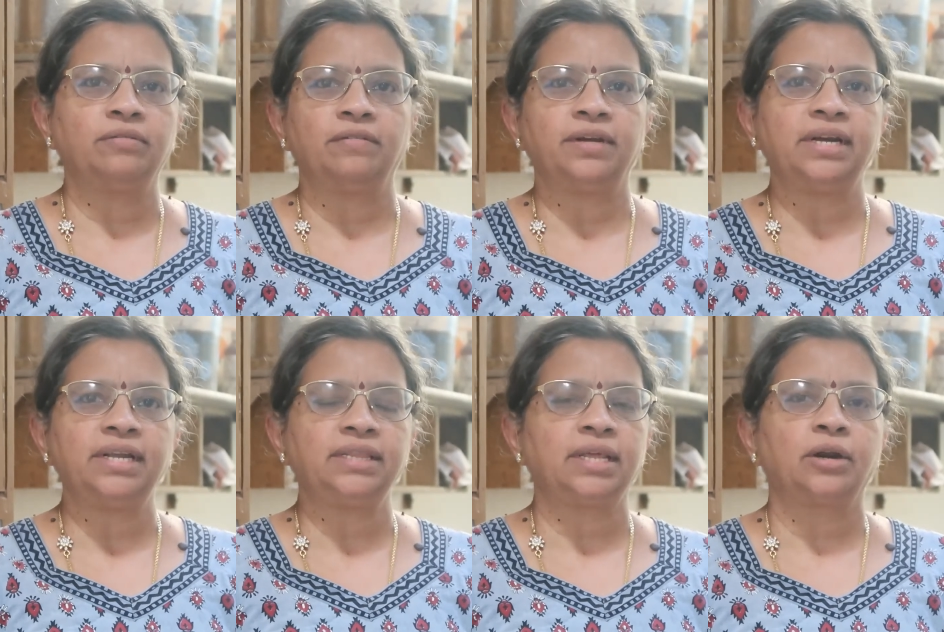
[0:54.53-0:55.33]
a
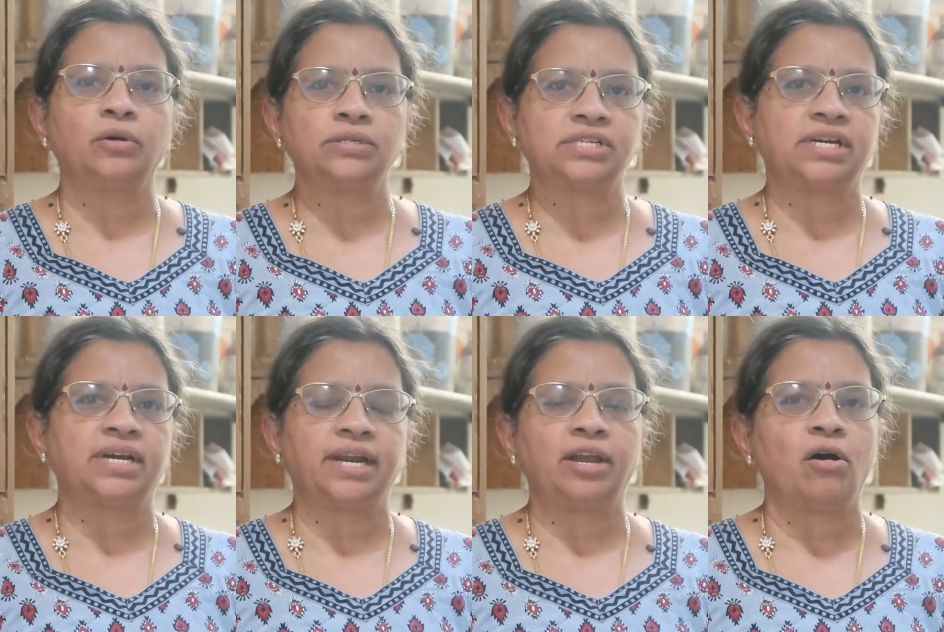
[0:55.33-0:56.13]
very thorough
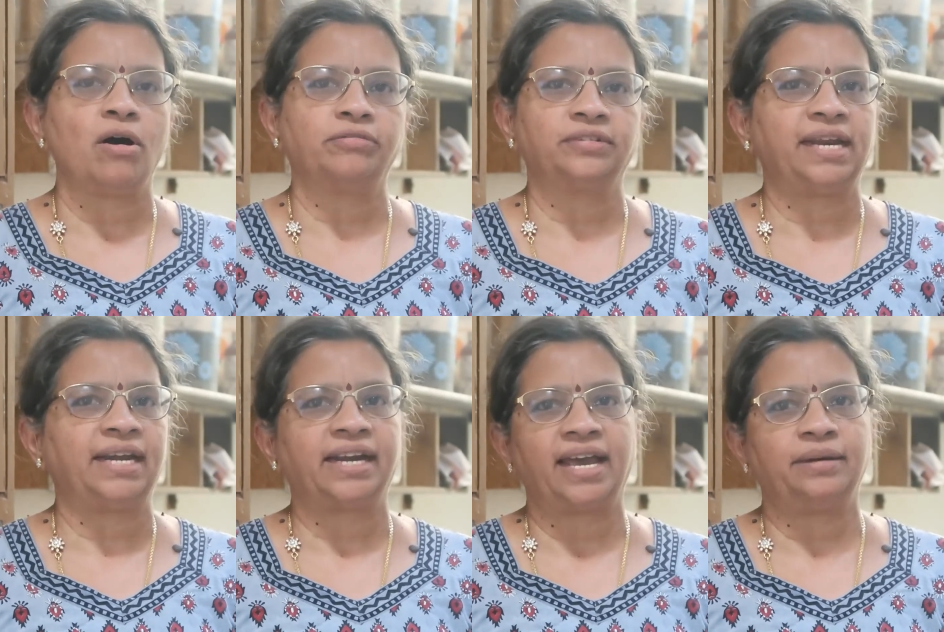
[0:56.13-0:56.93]
stirring of the
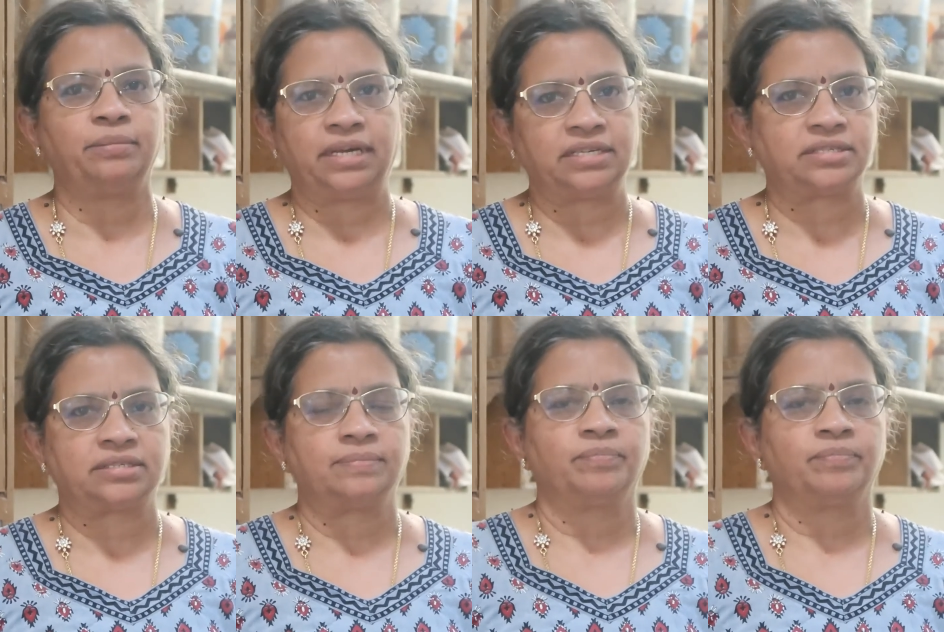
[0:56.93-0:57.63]
entire mix.